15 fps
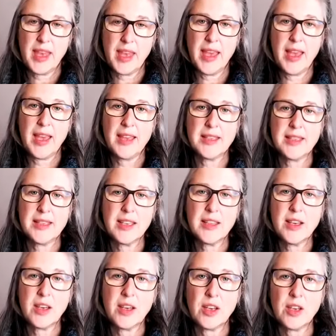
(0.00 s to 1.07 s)
And
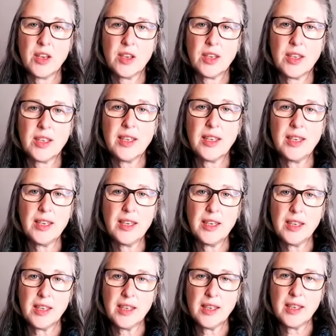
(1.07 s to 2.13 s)
the
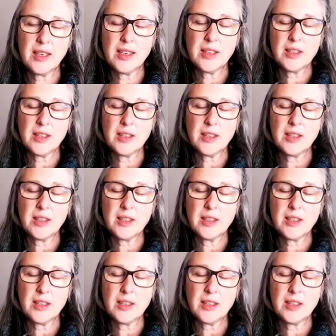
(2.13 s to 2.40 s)
key